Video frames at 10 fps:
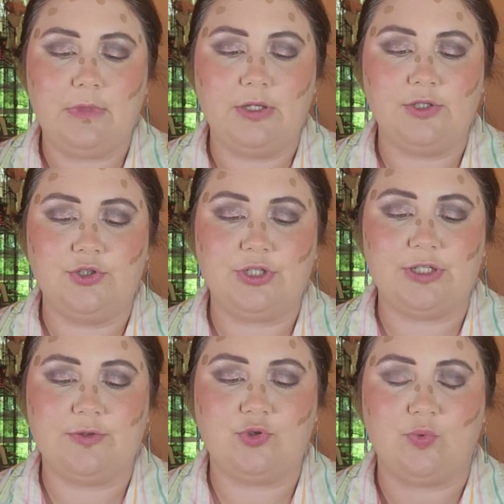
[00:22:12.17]
So you
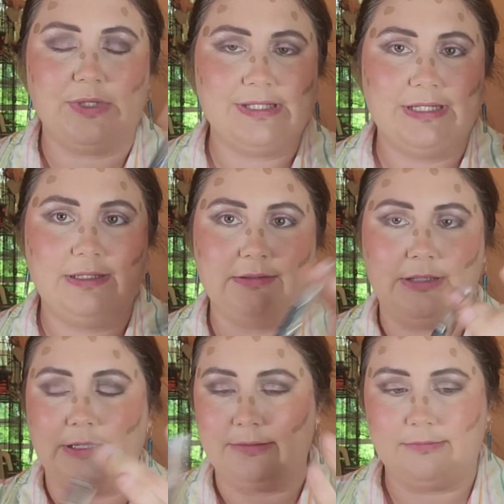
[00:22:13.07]
just twist it,
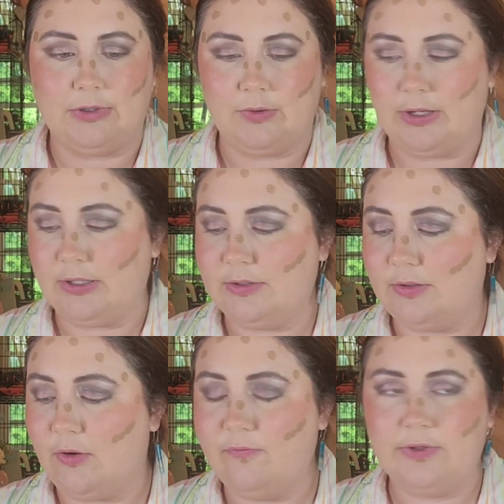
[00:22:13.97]
like, okay,
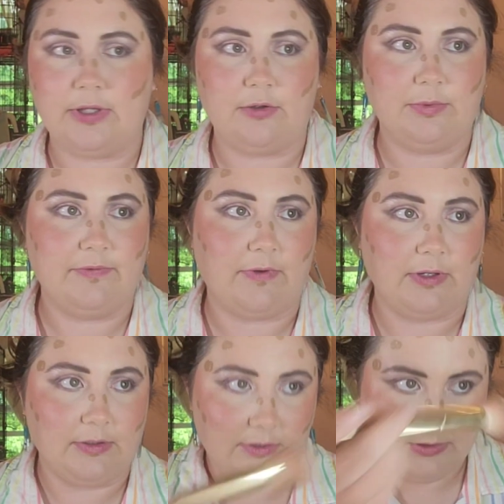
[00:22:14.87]
hopefully that'll be fine.